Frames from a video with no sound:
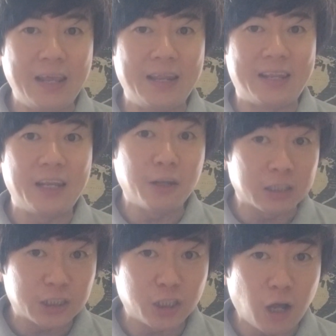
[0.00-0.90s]
it did
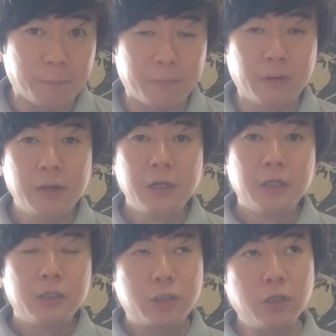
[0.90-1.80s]
not stop.
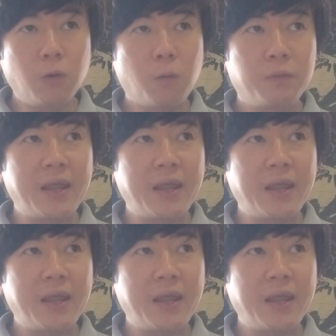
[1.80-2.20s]
So